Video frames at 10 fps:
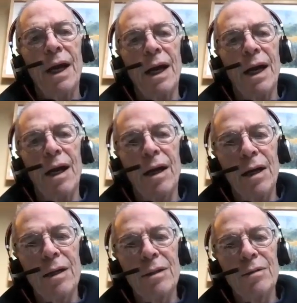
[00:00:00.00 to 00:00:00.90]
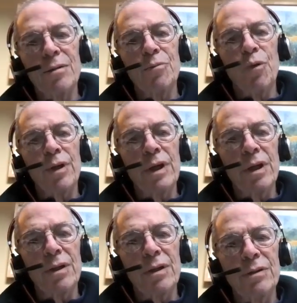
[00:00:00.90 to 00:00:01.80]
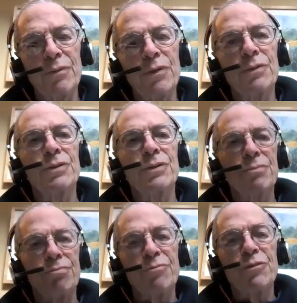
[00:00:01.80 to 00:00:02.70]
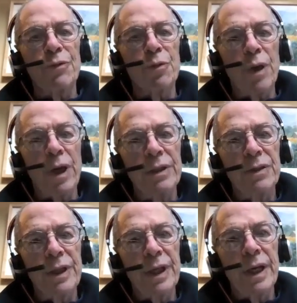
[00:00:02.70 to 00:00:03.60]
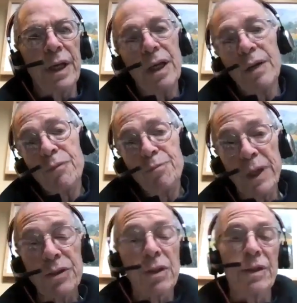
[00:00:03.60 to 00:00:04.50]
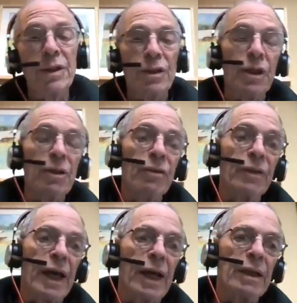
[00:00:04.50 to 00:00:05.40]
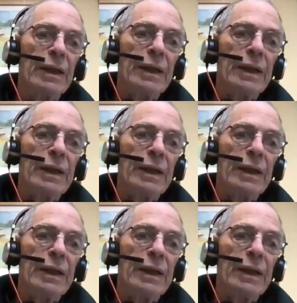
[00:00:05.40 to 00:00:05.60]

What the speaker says: uh, working on for civil rights, and I've basically continued that.